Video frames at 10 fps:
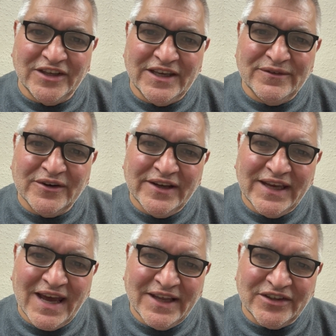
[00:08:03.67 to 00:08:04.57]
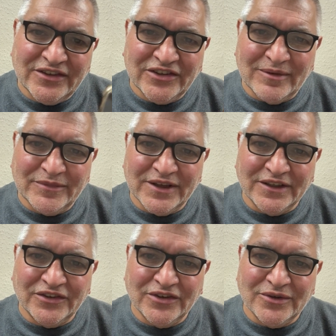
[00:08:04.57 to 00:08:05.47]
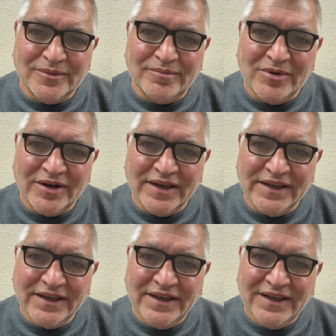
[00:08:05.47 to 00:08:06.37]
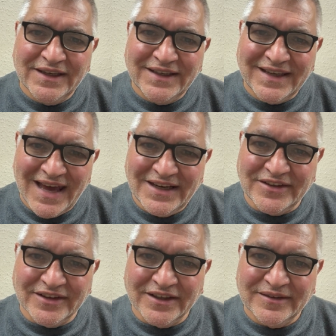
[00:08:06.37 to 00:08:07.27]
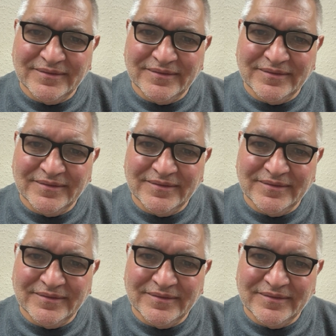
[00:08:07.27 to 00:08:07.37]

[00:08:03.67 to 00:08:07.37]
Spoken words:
if I added something to my calendar,